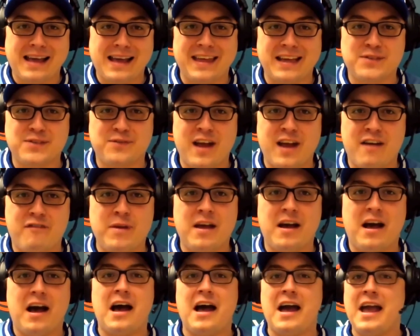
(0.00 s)
Thanks for having
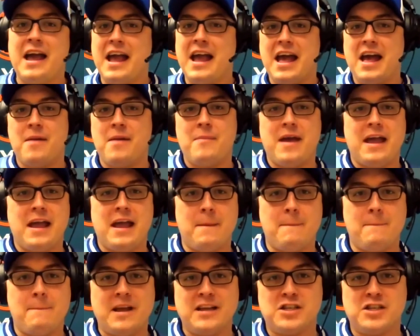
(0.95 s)
me. I am a
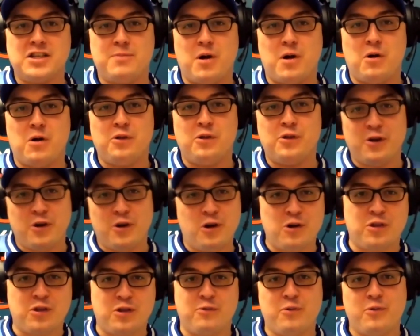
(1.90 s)
baseball
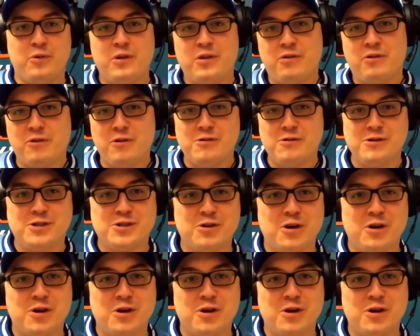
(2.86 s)
nerd through and through,